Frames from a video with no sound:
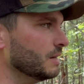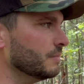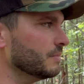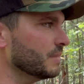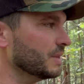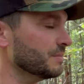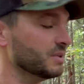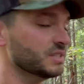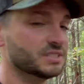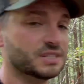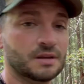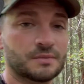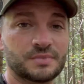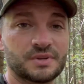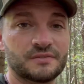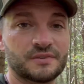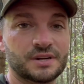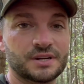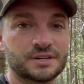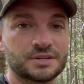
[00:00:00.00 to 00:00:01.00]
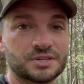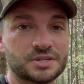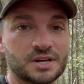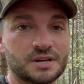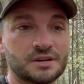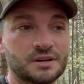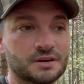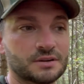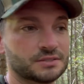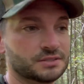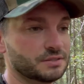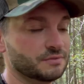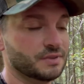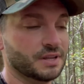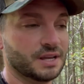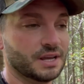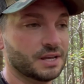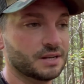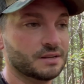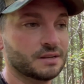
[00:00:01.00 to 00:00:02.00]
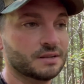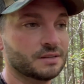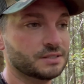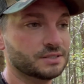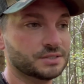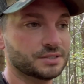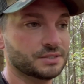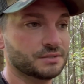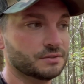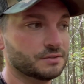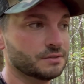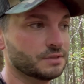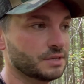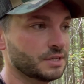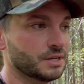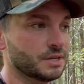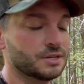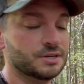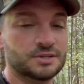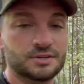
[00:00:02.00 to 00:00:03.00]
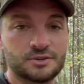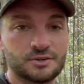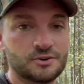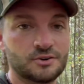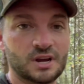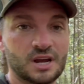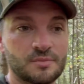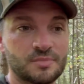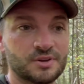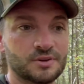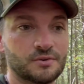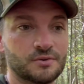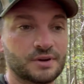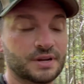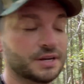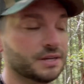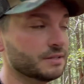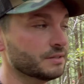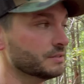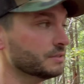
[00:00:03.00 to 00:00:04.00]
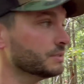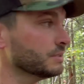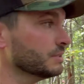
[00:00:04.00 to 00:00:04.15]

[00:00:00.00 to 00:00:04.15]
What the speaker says: They must not be very good shed hunters if they had to steal 2 crappy old antlers.